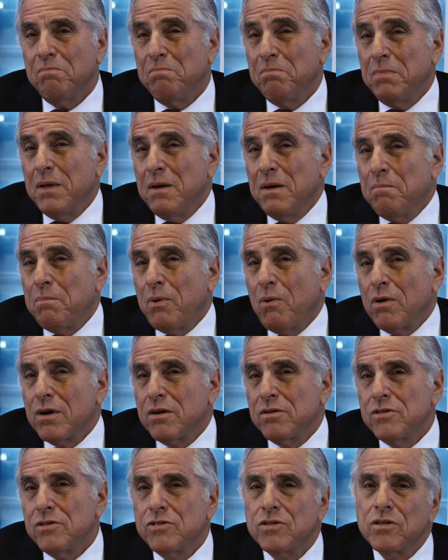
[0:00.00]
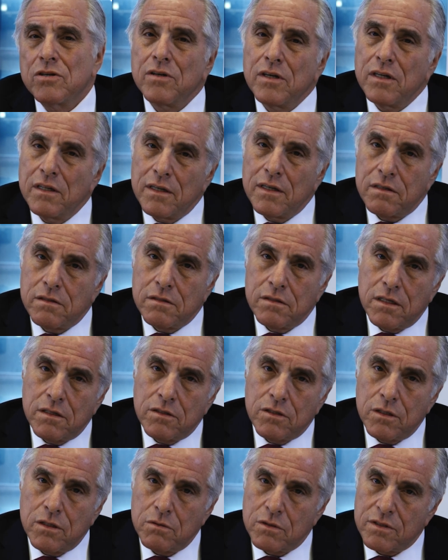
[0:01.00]
be a part of the journey
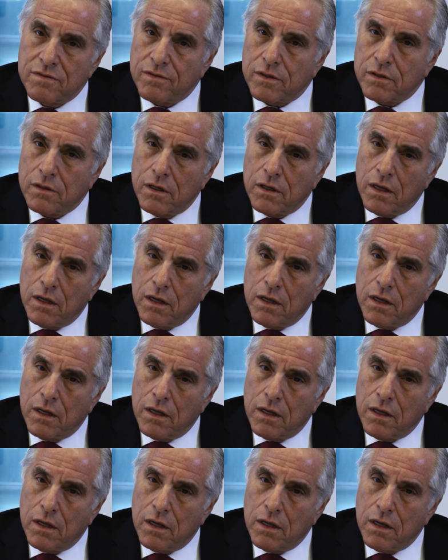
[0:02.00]
that's useful.